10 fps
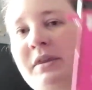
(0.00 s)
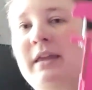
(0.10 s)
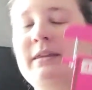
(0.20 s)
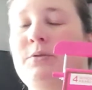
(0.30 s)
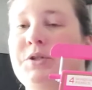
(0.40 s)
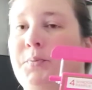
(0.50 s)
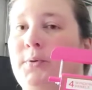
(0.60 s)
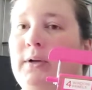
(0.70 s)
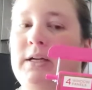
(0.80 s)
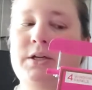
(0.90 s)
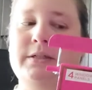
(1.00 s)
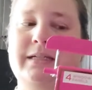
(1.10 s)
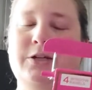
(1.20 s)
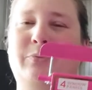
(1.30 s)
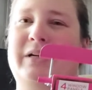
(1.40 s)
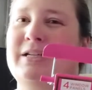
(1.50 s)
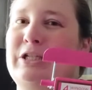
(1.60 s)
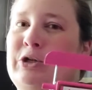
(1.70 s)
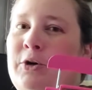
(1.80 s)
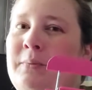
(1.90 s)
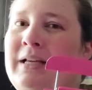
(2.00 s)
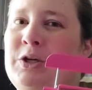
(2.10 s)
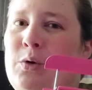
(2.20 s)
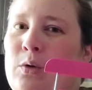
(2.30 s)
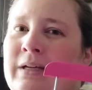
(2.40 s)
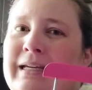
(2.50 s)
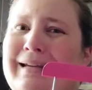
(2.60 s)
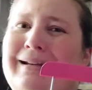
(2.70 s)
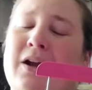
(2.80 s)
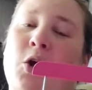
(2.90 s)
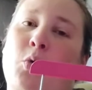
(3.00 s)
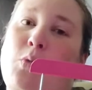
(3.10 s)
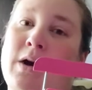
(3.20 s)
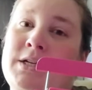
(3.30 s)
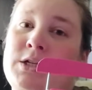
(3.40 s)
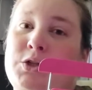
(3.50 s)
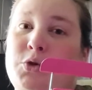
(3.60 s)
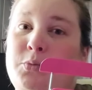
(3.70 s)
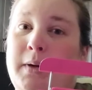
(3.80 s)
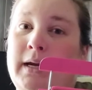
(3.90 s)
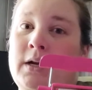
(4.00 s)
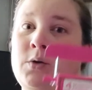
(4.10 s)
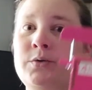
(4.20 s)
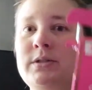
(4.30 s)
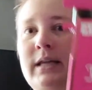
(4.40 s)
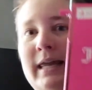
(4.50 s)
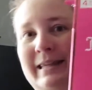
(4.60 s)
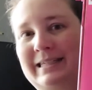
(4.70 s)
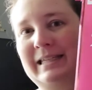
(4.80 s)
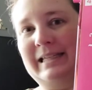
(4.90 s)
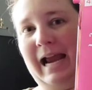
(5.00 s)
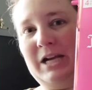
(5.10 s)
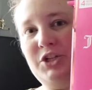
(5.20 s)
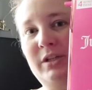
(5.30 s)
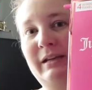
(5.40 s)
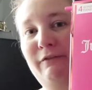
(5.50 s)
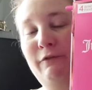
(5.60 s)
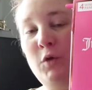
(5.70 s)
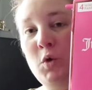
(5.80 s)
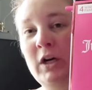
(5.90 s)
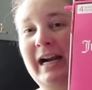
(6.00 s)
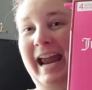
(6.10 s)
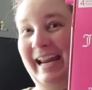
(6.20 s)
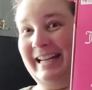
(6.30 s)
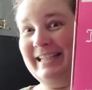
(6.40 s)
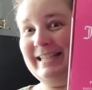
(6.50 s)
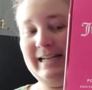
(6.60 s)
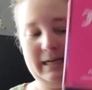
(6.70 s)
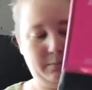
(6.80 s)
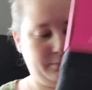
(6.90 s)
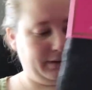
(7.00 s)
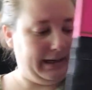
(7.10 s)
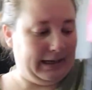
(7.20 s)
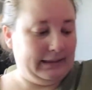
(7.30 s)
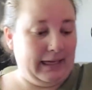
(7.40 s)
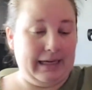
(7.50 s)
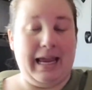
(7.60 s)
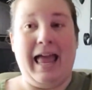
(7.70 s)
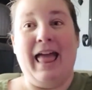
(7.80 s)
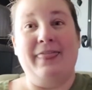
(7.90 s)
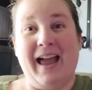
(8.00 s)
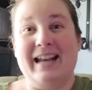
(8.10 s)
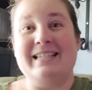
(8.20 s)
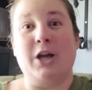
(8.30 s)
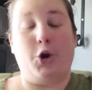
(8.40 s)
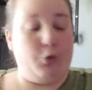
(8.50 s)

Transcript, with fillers: i thought that was a pretty good deal because normally you only get one to two panels and this is actually four and it's name brand like that is a